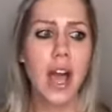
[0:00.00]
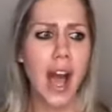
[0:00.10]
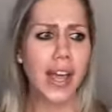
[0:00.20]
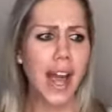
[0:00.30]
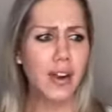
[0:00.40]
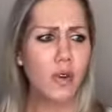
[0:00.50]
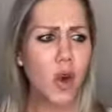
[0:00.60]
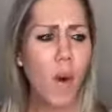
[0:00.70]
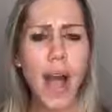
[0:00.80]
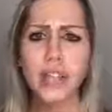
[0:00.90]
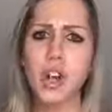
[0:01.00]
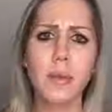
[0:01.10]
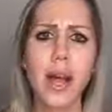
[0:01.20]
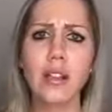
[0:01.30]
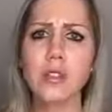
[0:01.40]
I don't know why, I'm
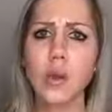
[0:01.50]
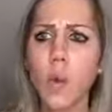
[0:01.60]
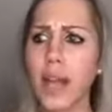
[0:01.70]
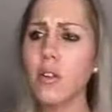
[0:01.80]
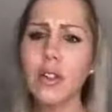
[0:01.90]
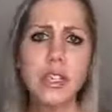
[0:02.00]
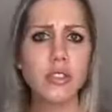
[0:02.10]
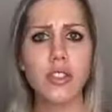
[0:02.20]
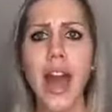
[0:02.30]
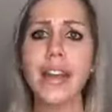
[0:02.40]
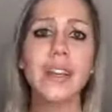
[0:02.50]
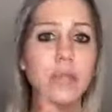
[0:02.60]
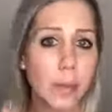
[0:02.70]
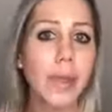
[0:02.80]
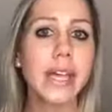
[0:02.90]
not losing weight on this or that, and it
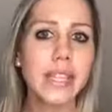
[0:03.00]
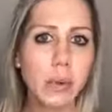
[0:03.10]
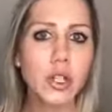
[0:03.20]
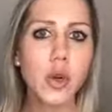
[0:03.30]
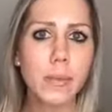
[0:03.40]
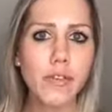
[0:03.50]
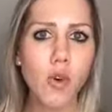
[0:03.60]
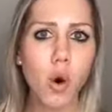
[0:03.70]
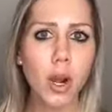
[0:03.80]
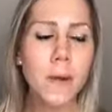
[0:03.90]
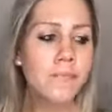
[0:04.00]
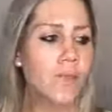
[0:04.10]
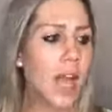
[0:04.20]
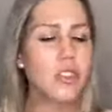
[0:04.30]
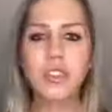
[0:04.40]
was the plan they were doing before,
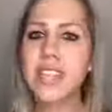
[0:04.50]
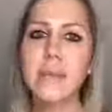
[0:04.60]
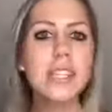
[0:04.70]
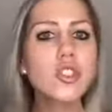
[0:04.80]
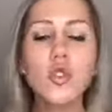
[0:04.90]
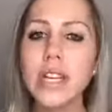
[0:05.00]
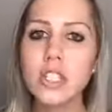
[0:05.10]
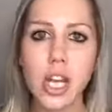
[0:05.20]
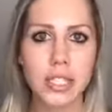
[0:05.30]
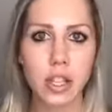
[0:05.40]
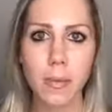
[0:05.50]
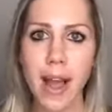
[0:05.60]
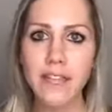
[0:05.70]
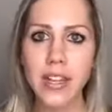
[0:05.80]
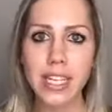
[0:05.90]
and they'll send me screenshots of their
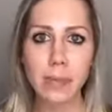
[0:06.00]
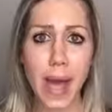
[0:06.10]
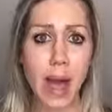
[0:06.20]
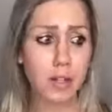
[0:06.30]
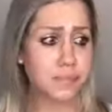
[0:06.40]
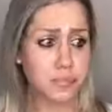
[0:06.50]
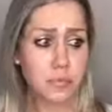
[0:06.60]
MyFitnessPal.